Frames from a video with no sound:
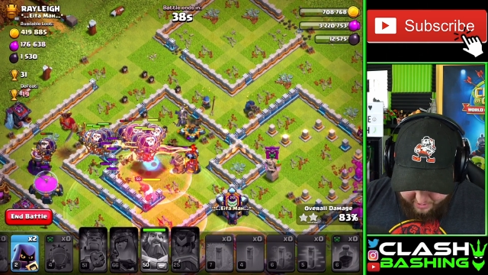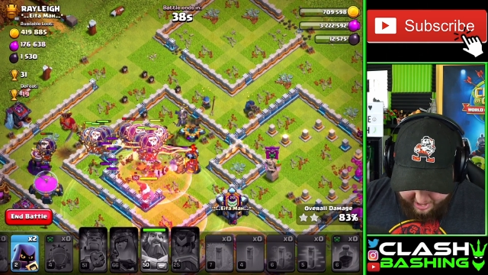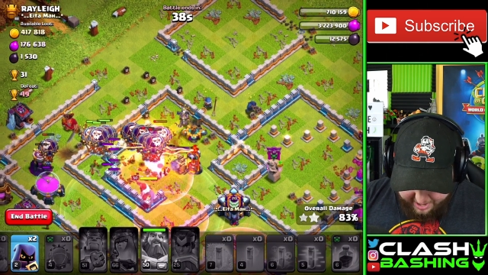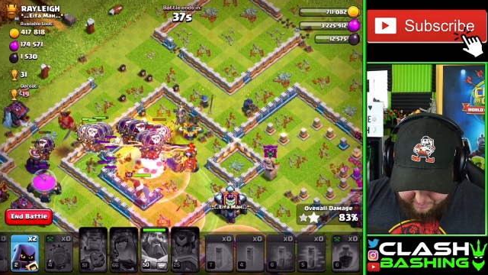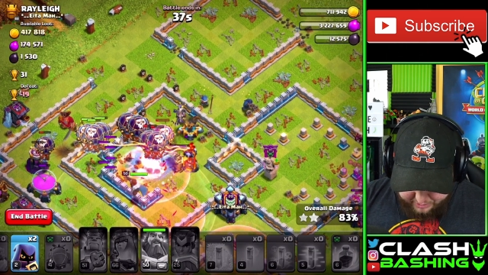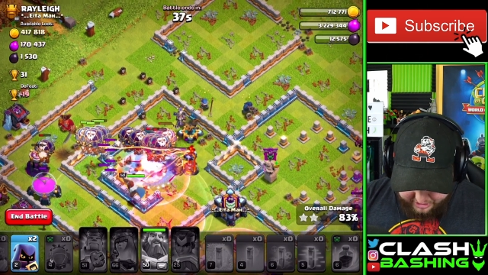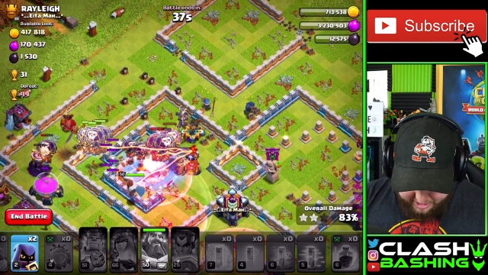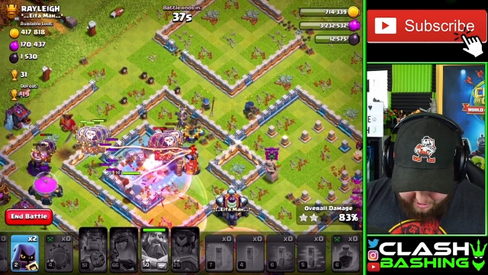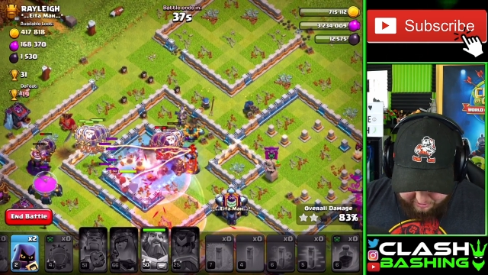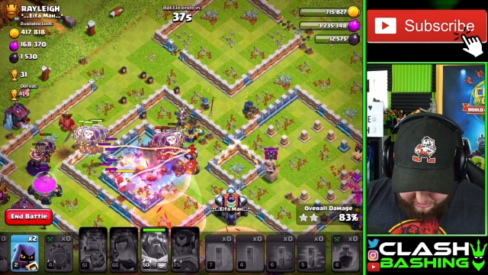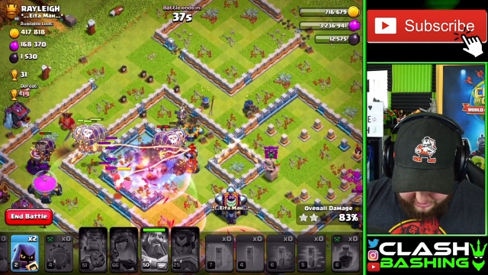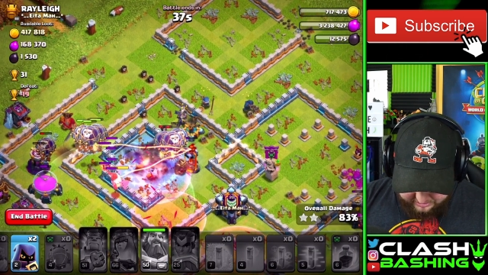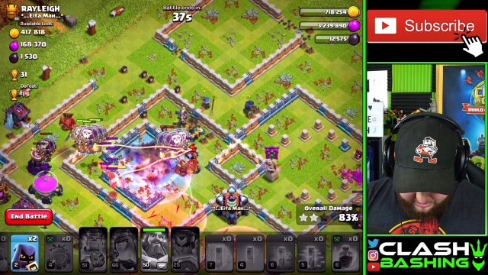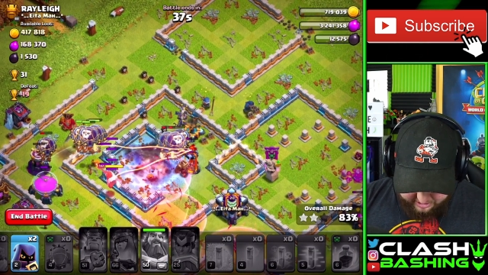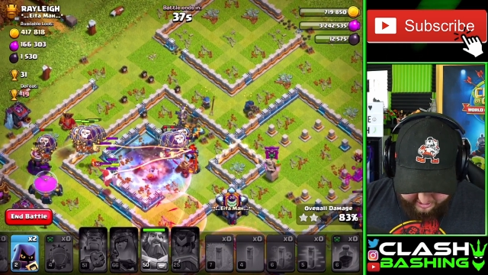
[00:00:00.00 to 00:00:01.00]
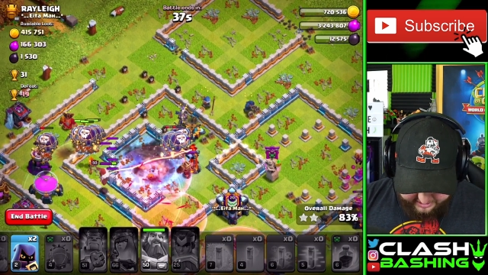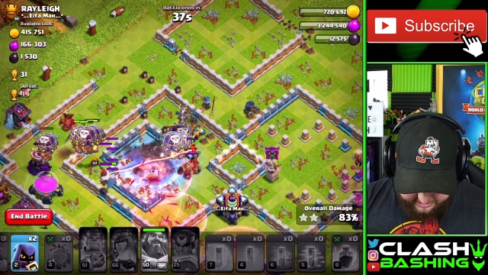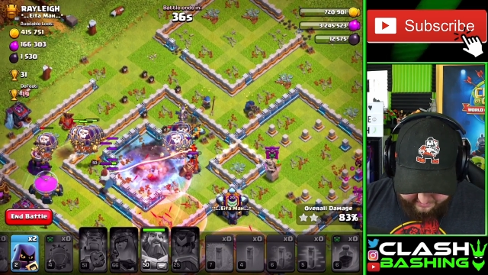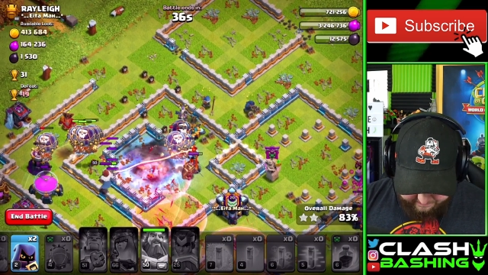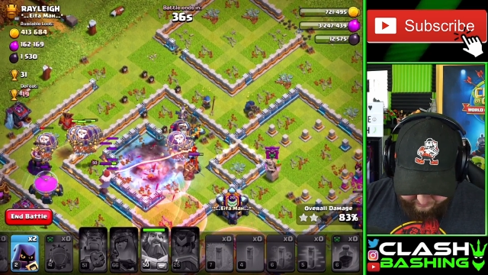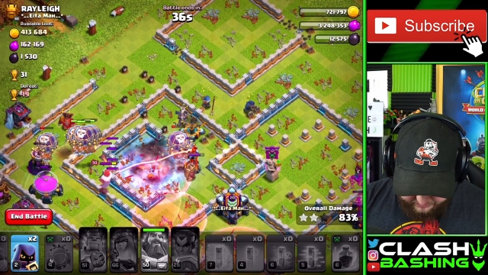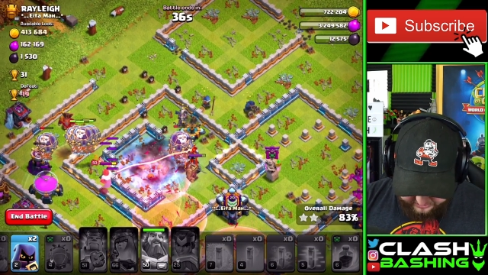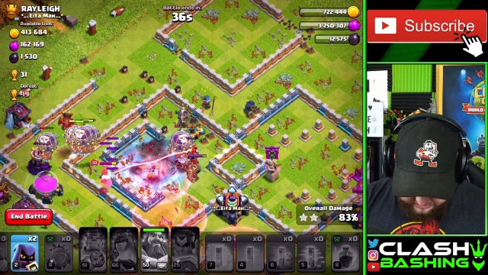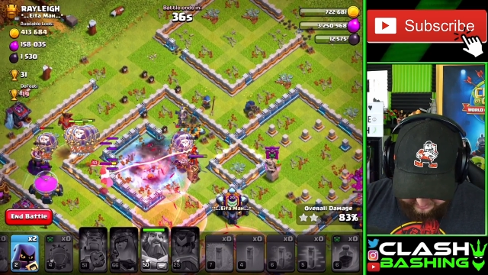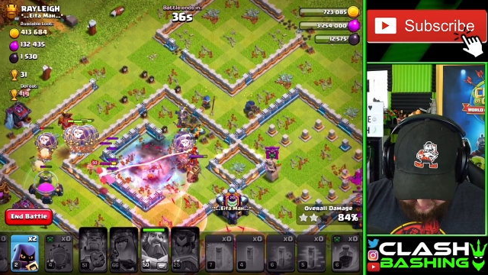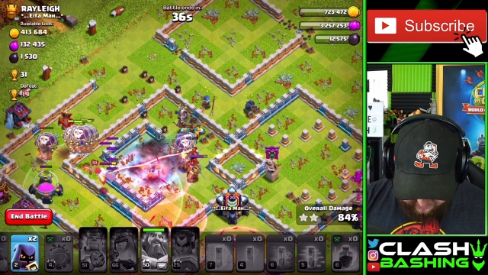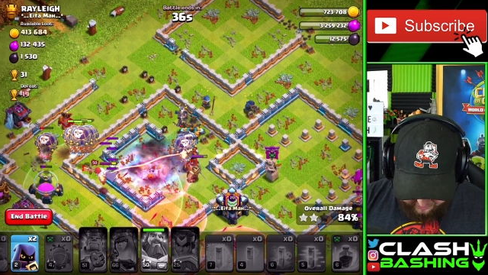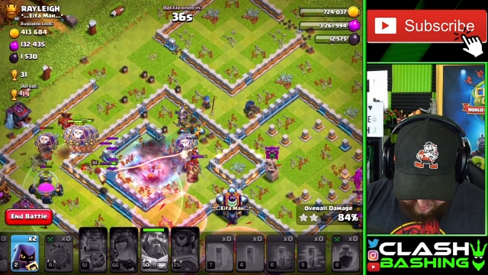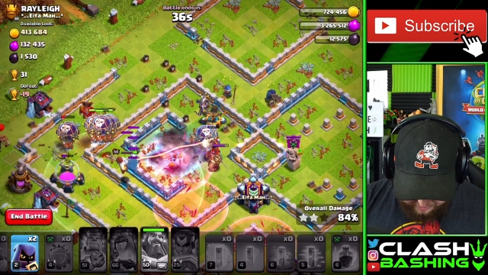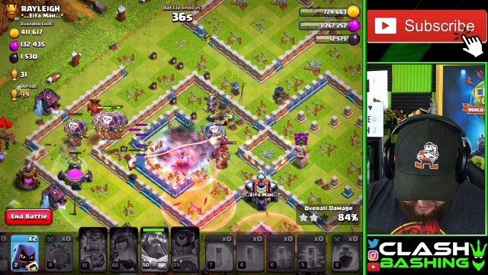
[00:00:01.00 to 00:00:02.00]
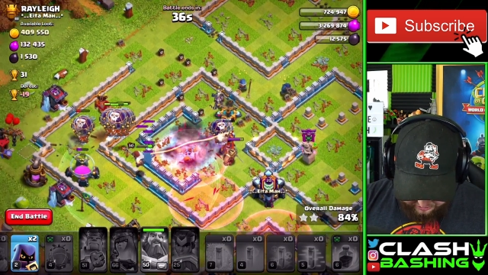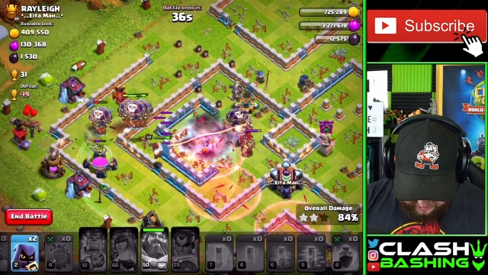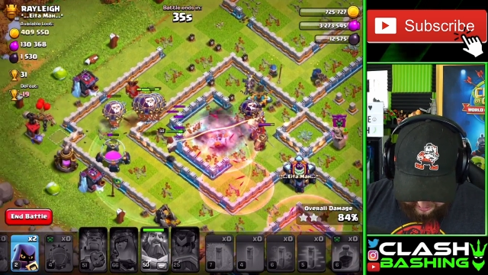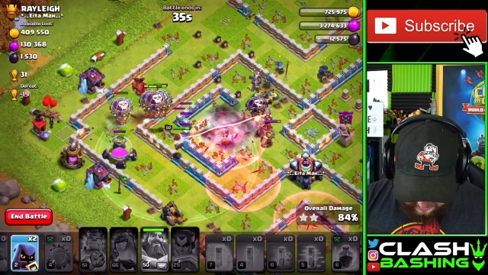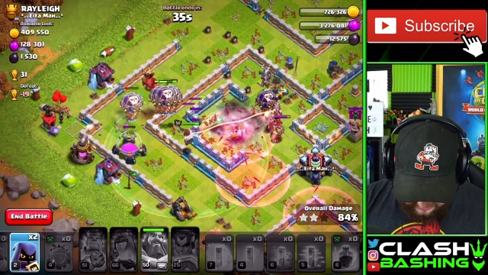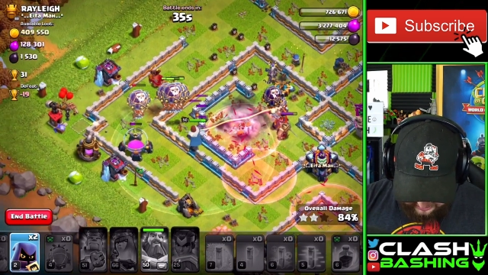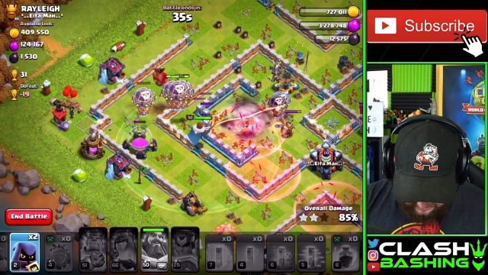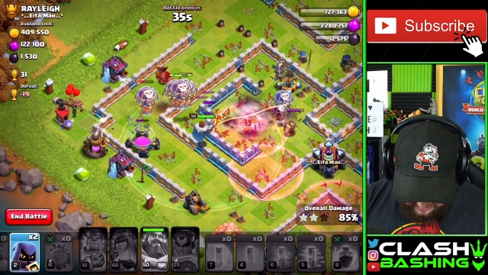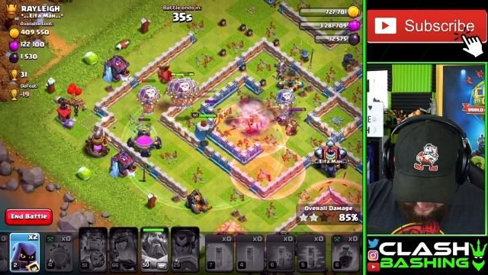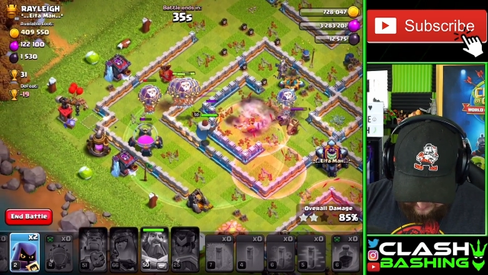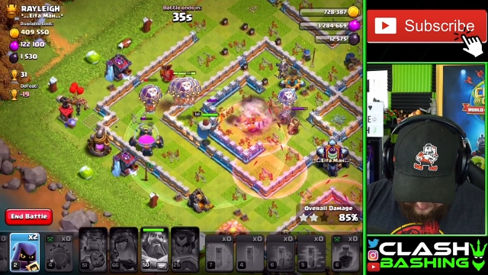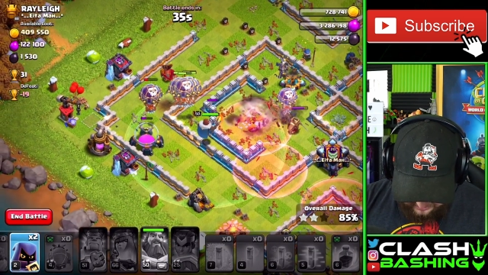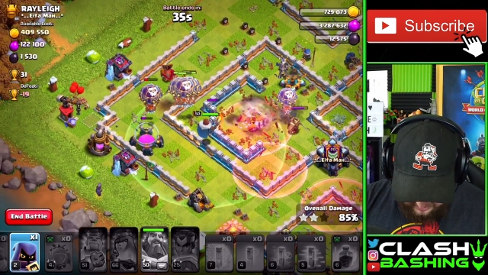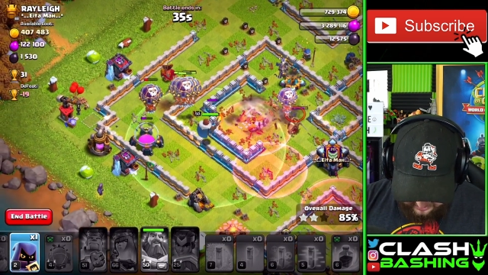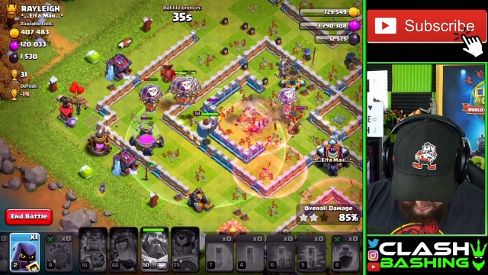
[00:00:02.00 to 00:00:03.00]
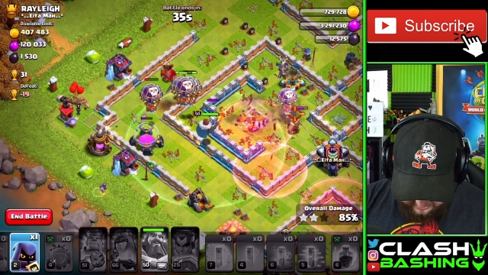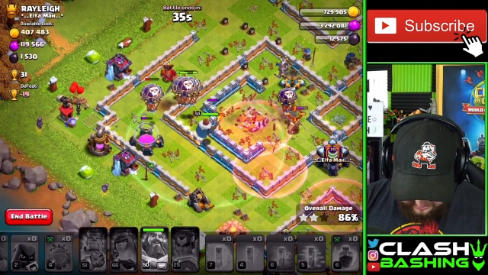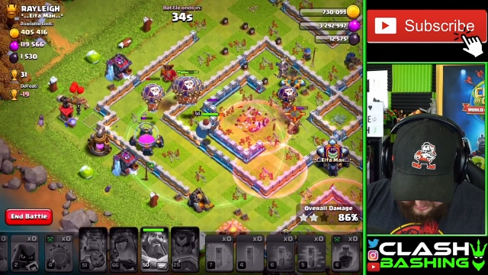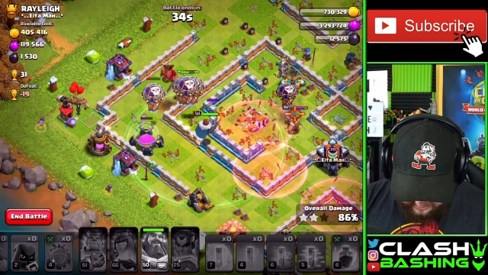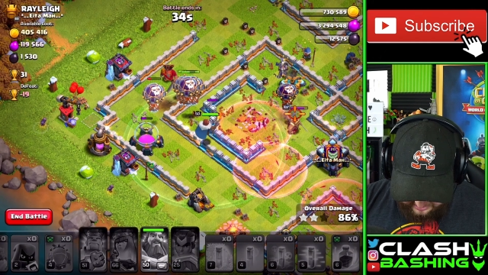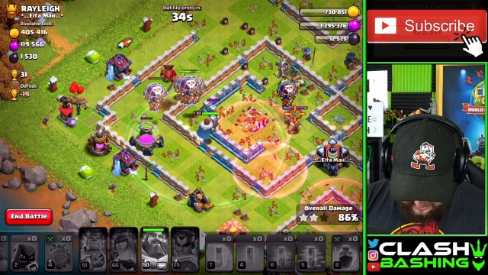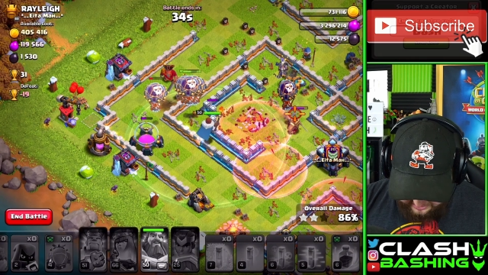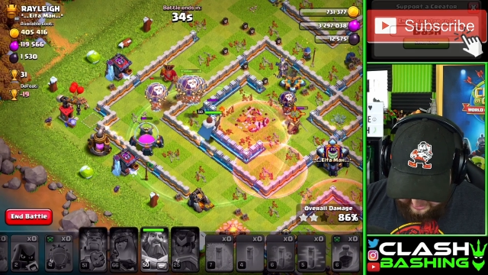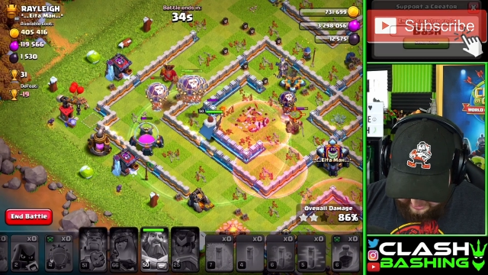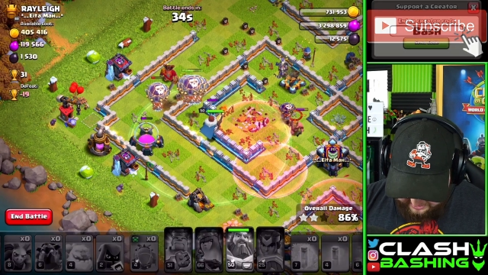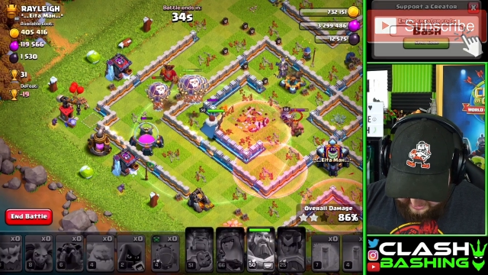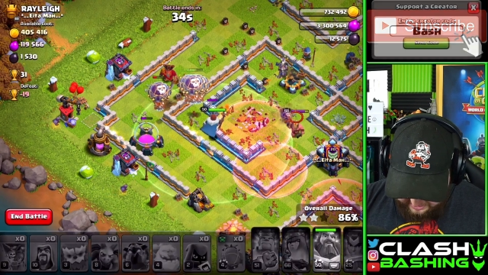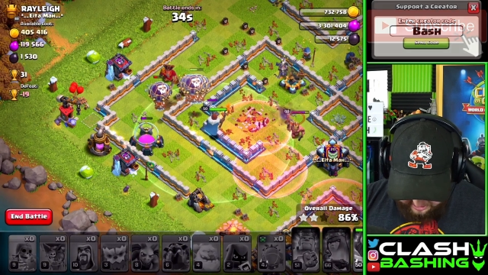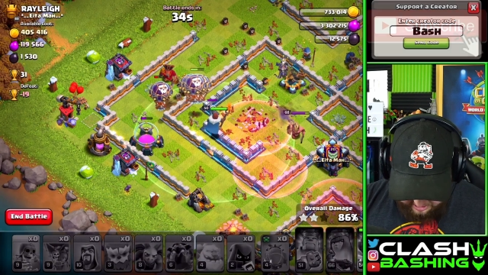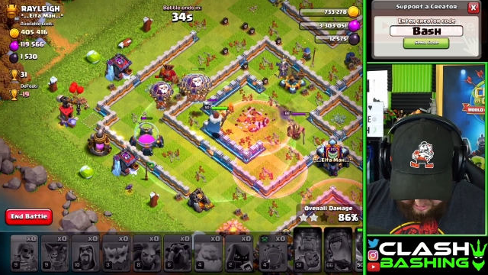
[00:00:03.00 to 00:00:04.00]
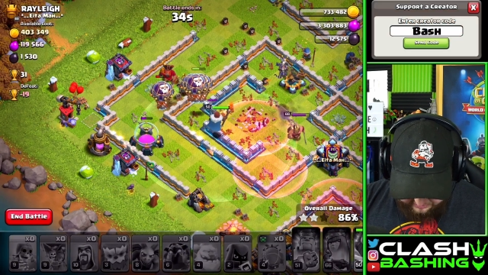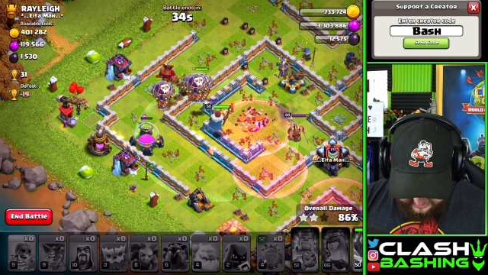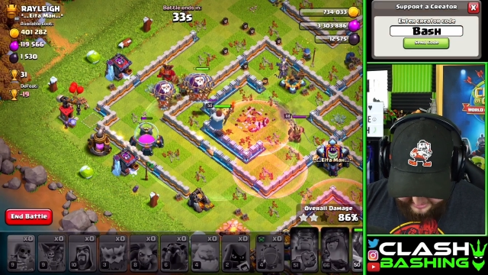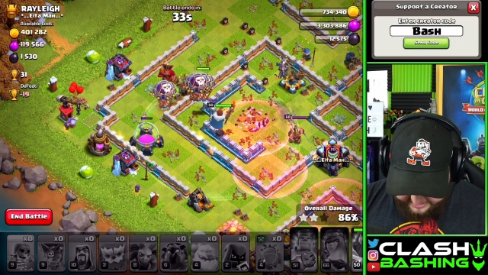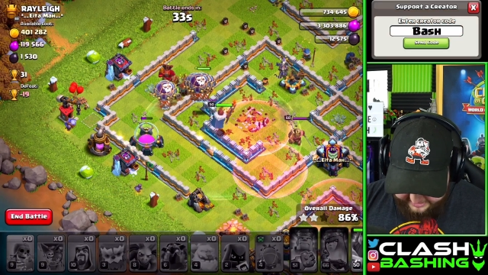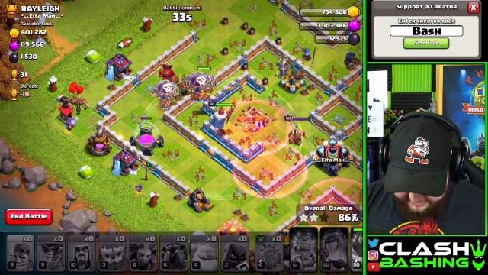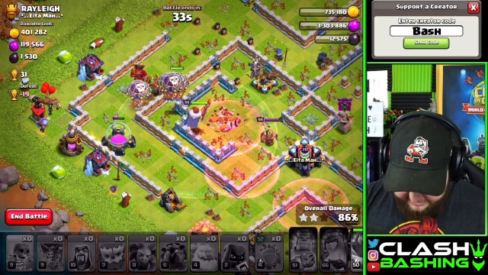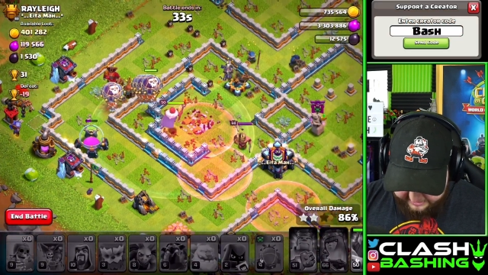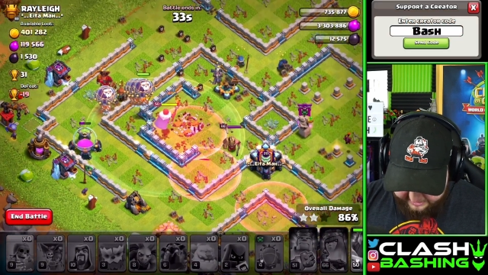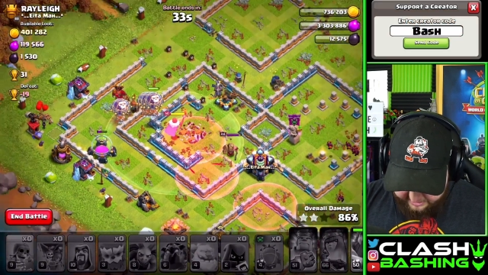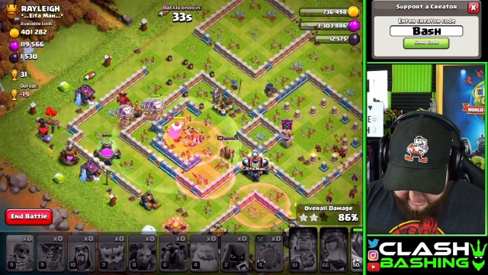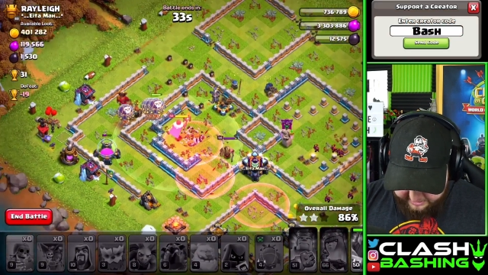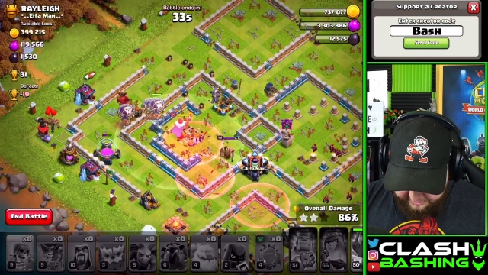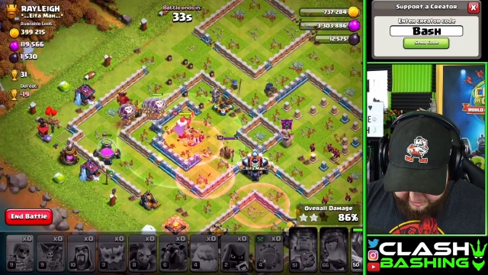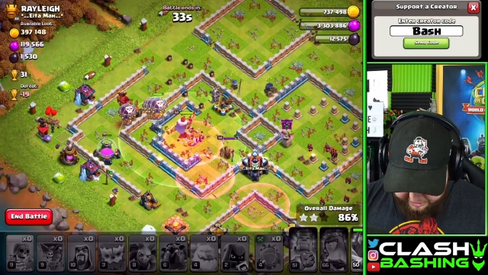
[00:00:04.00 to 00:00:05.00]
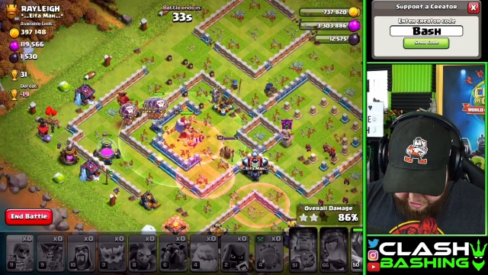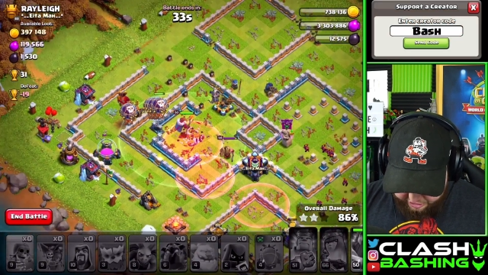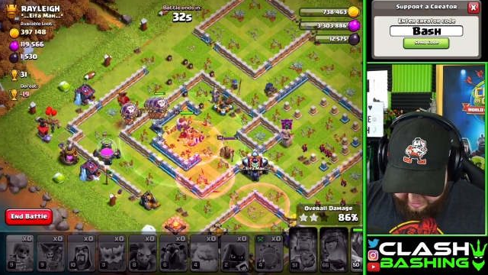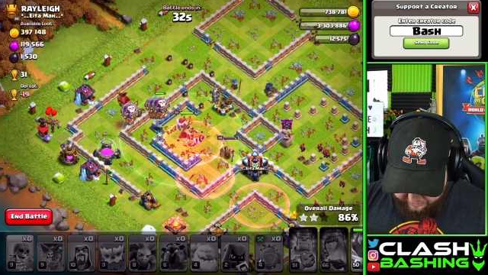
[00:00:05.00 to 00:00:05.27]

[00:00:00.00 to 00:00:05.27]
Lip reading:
No face is visible, so there are no lips to read.